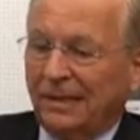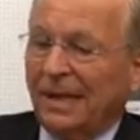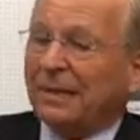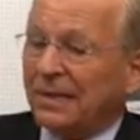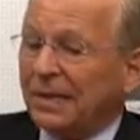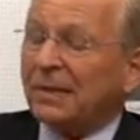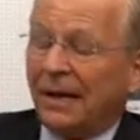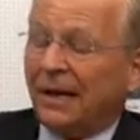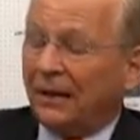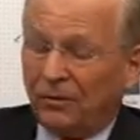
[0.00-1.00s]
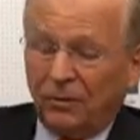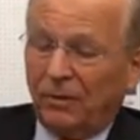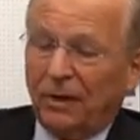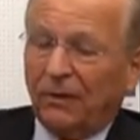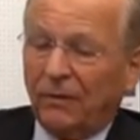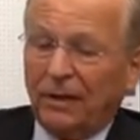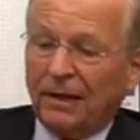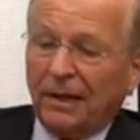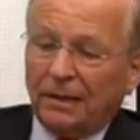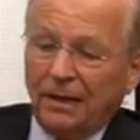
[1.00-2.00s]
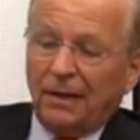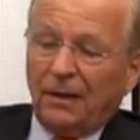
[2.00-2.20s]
In that sense, I totally agree that